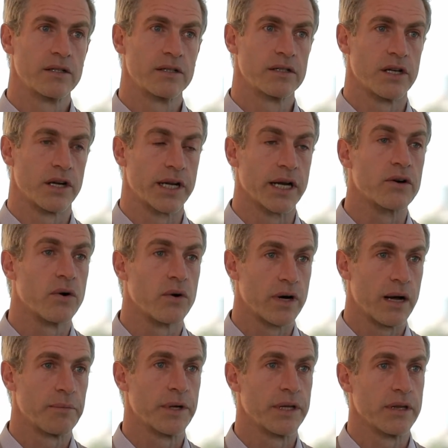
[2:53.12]
don't get caught
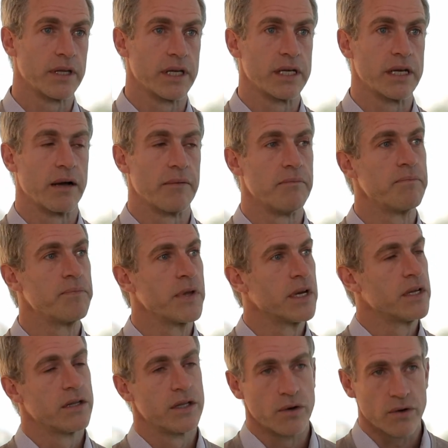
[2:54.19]
up in
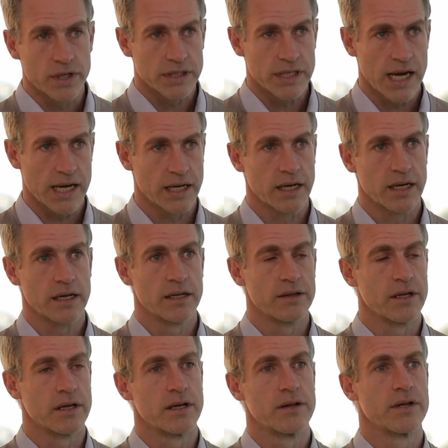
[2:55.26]
the order taking and
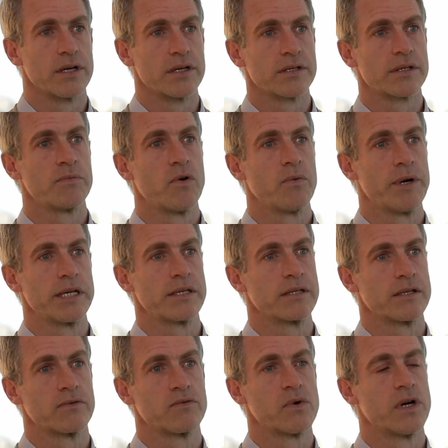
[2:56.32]
the small pieces
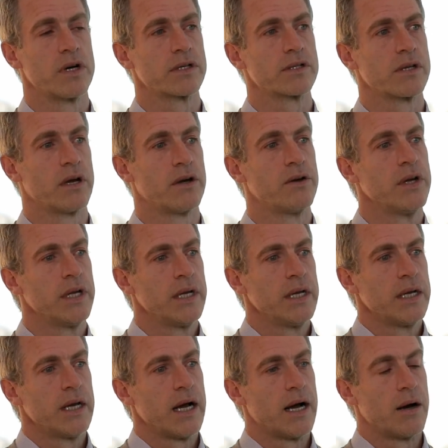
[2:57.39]
of work. So,
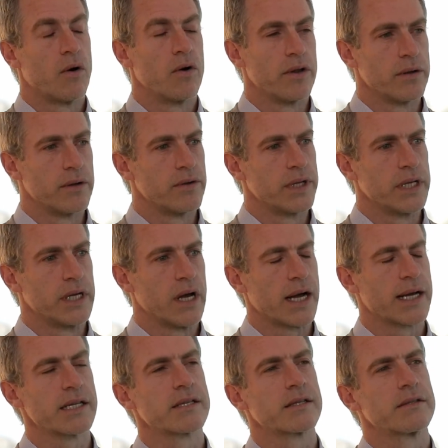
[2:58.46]
or the I
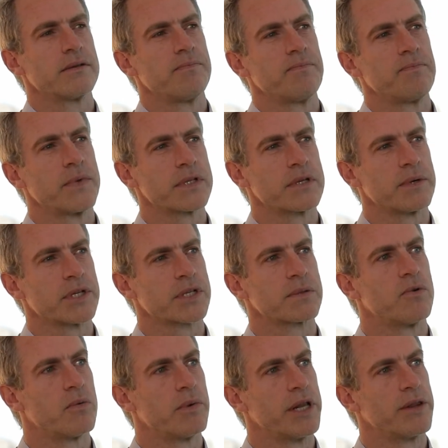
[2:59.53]
guess not so much
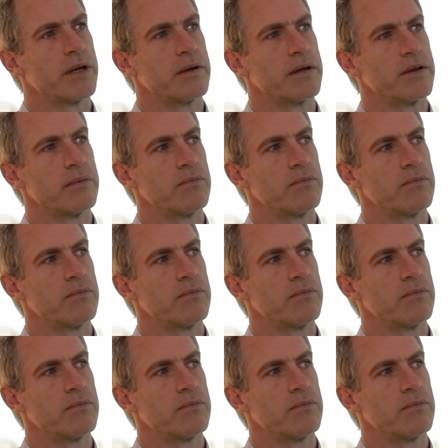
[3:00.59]
small, but the